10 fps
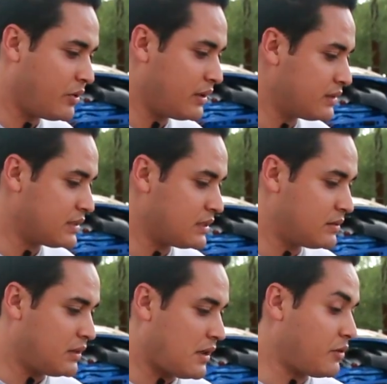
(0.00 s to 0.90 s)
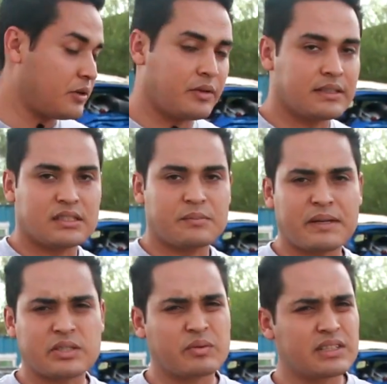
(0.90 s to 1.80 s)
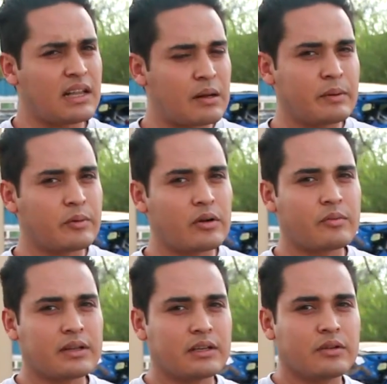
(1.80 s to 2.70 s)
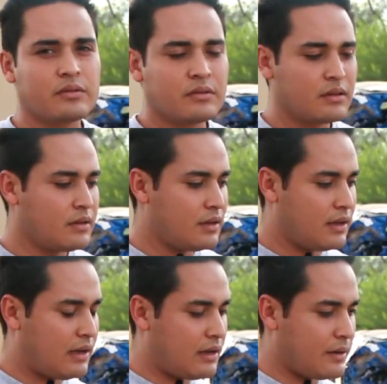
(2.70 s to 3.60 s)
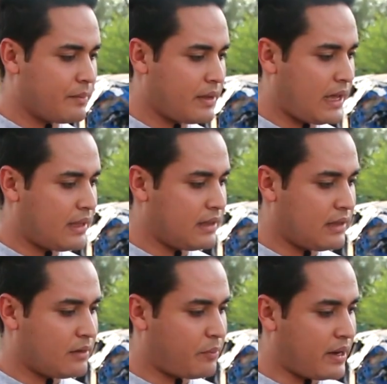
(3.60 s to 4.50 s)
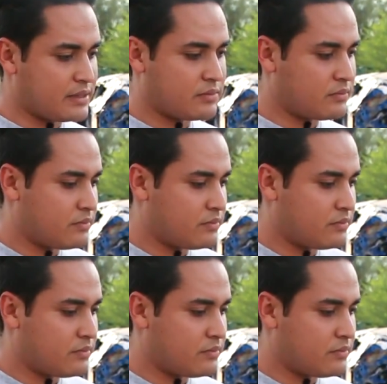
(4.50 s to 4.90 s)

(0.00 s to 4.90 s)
doing the suspension, which a lot of people don't really do. And then the brakes